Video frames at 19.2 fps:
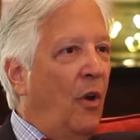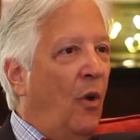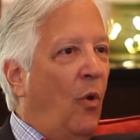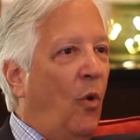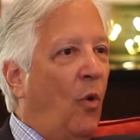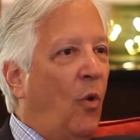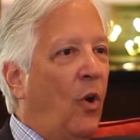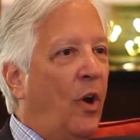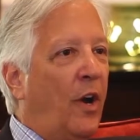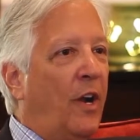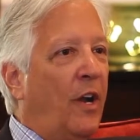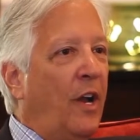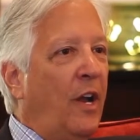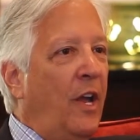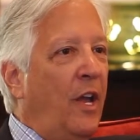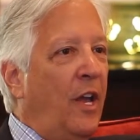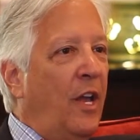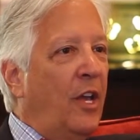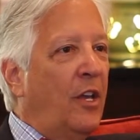or
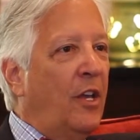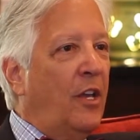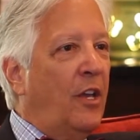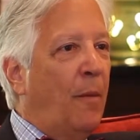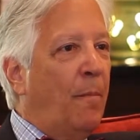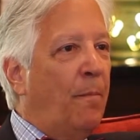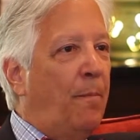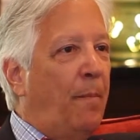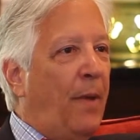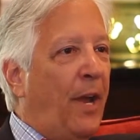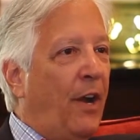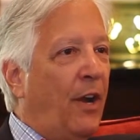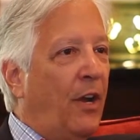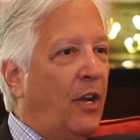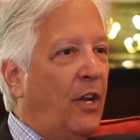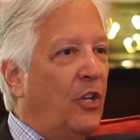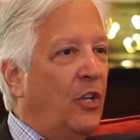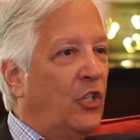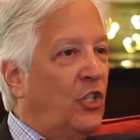
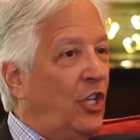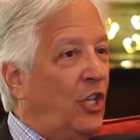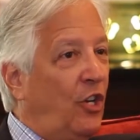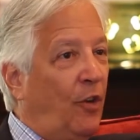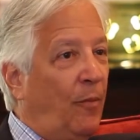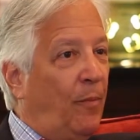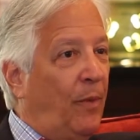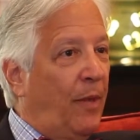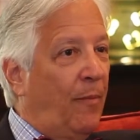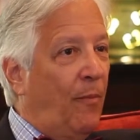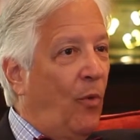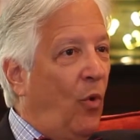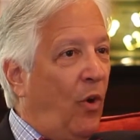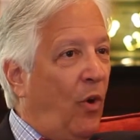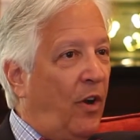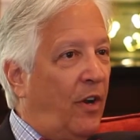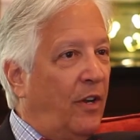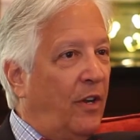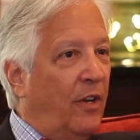considerably
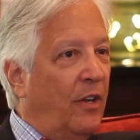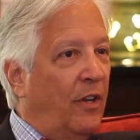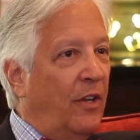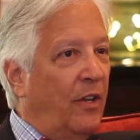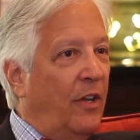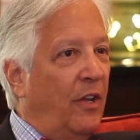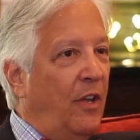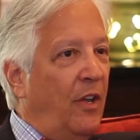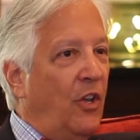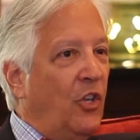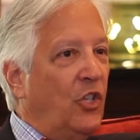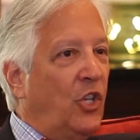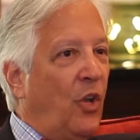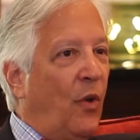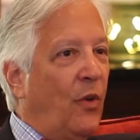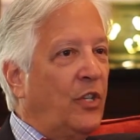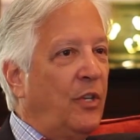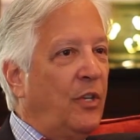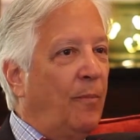more.
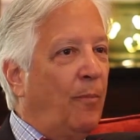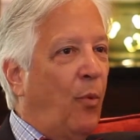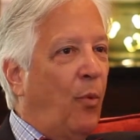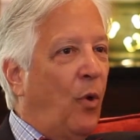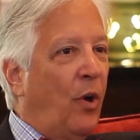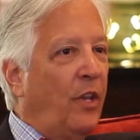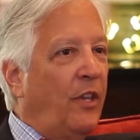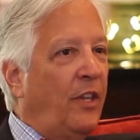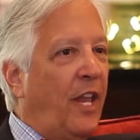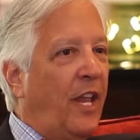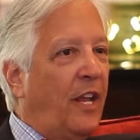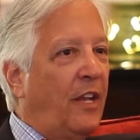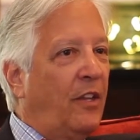So it's important that